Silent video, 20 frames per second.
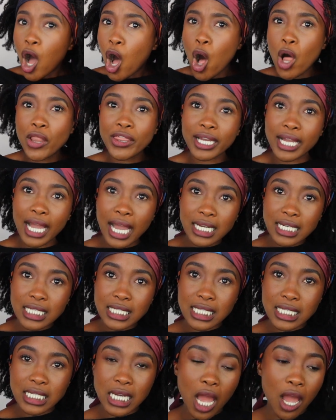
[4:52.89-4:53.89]
all that kind of
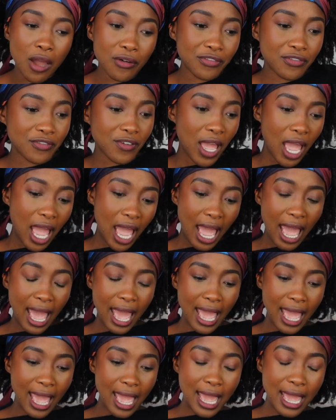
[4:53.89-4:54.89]
stuff.
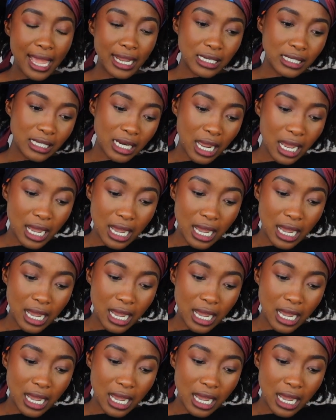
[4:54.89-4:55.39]
And